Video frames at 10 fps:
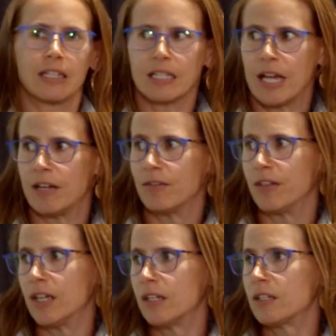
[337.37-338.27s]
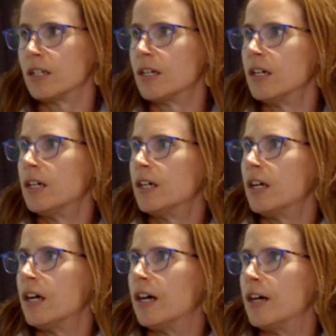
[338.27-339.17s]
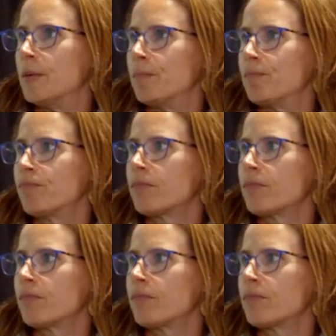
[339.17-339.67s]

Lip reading: side of things. That